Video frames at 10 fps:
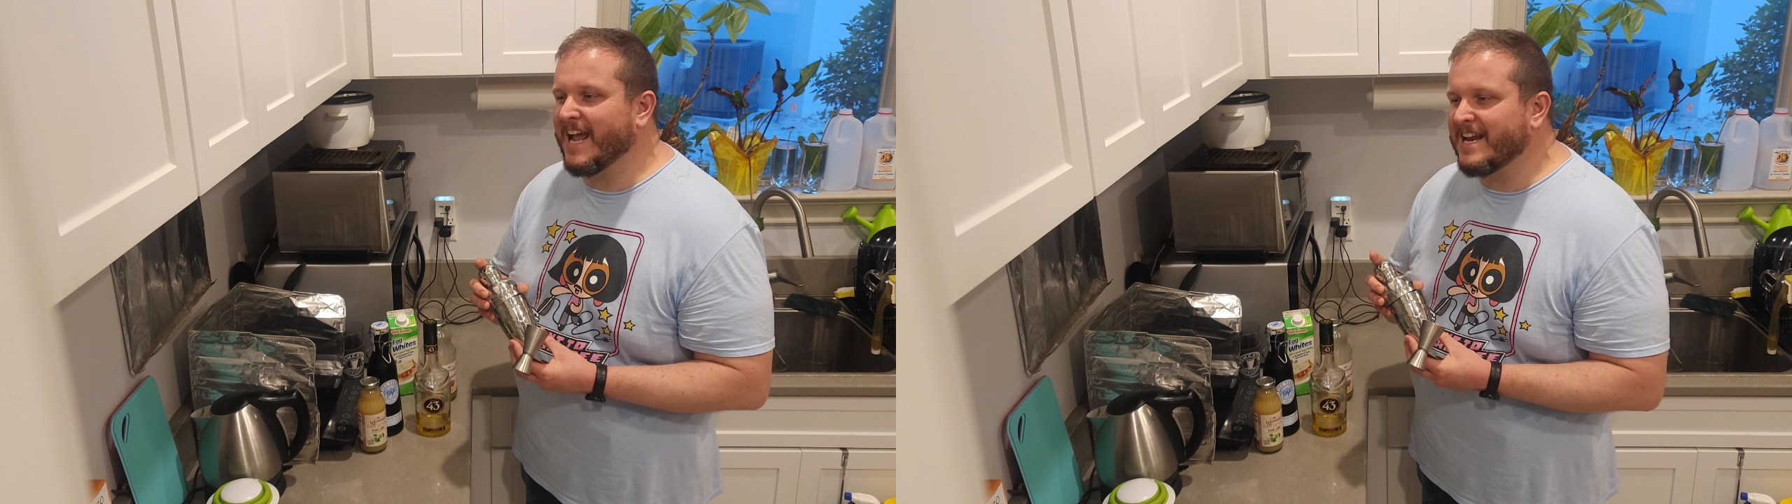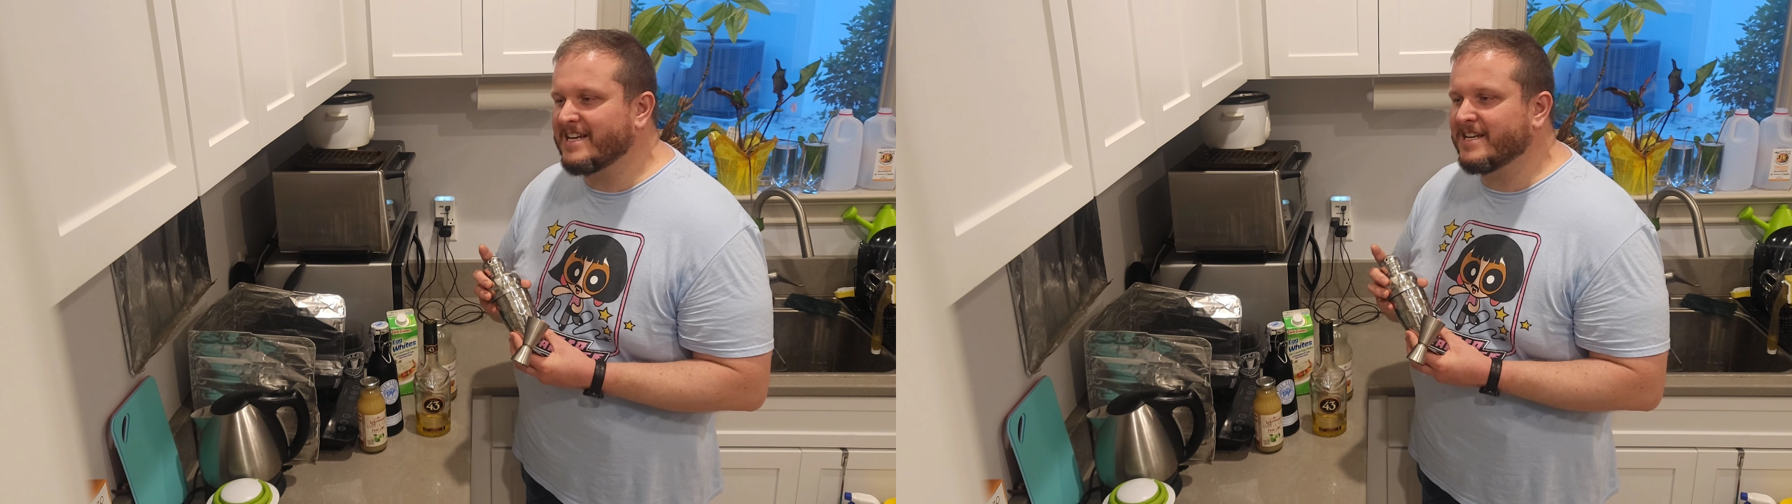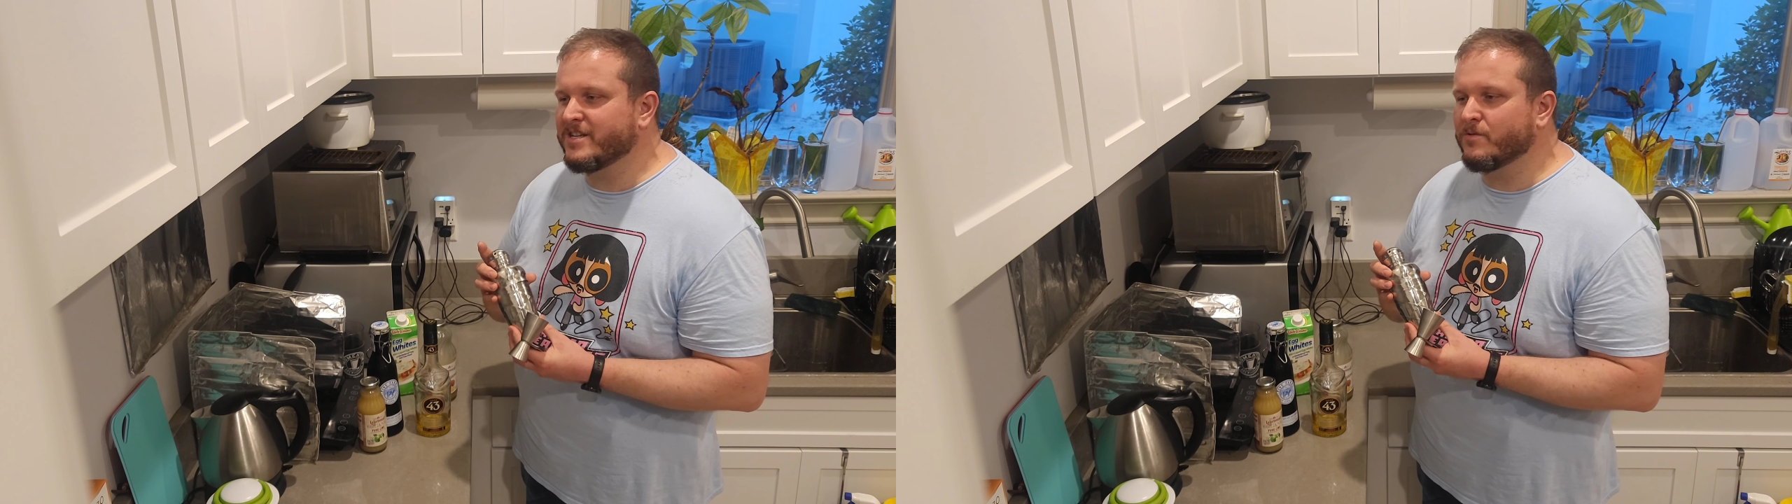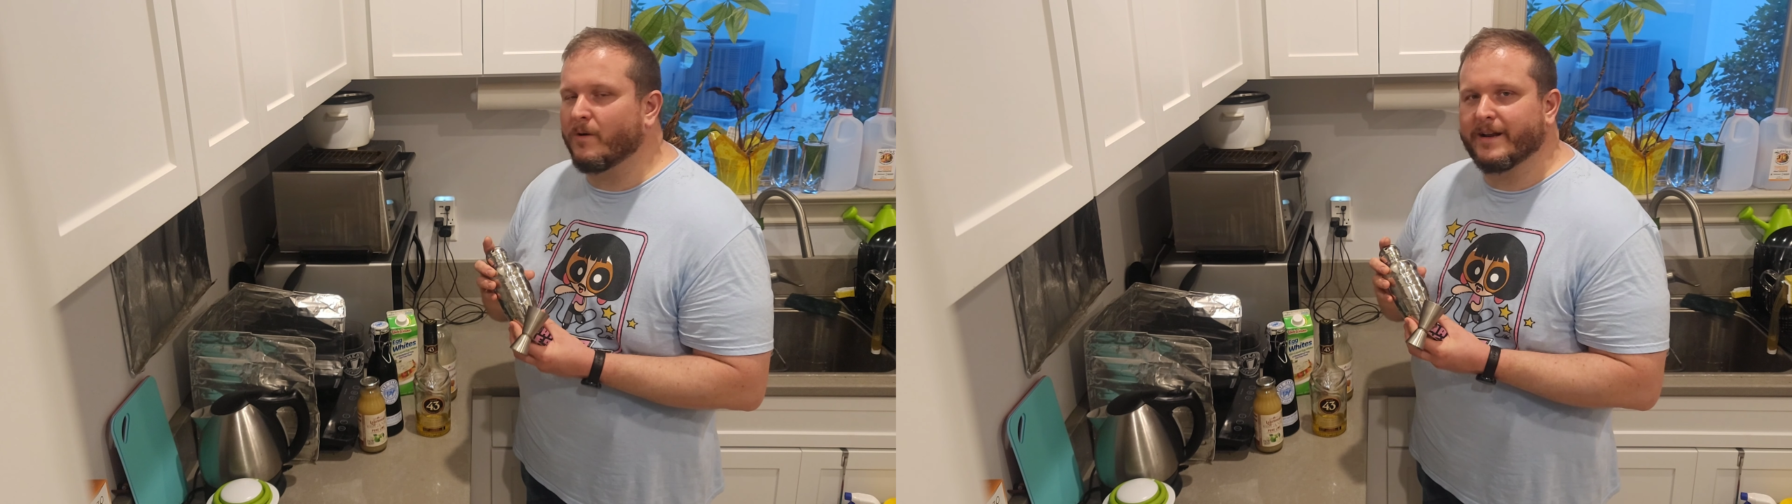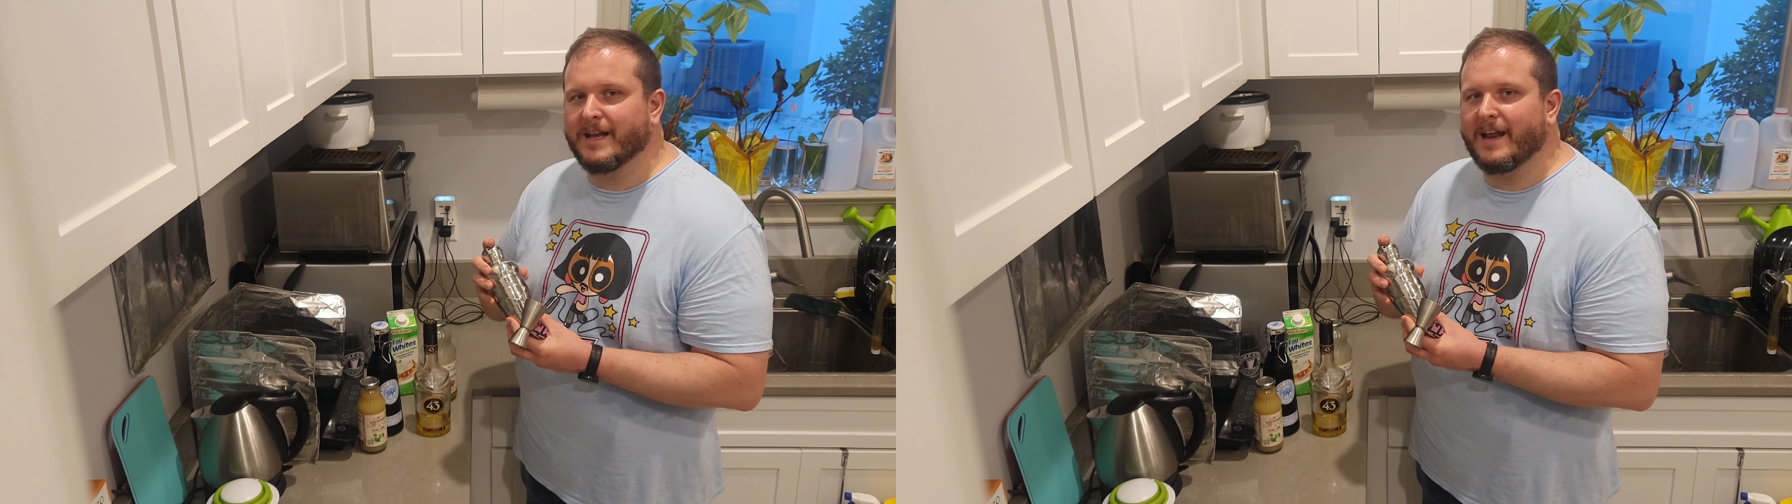tend to
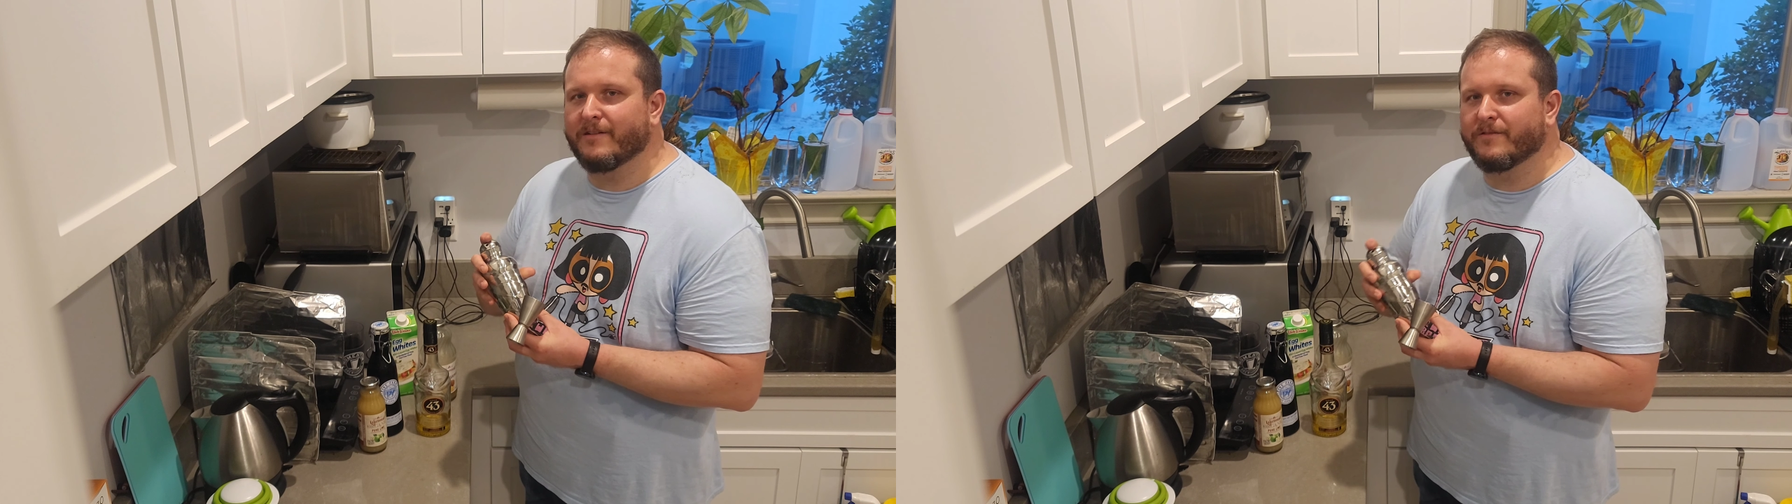want to kind